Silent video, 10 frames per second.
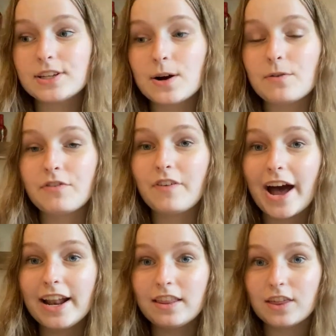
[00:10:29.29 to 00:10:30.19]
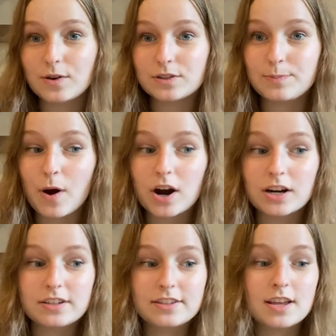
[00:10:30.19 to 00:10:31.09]
So find those
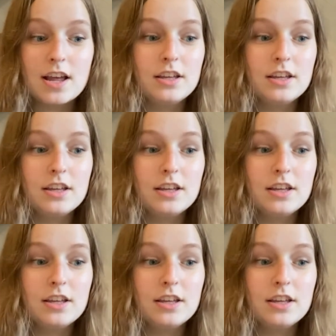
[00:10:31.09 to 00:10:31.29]
parts.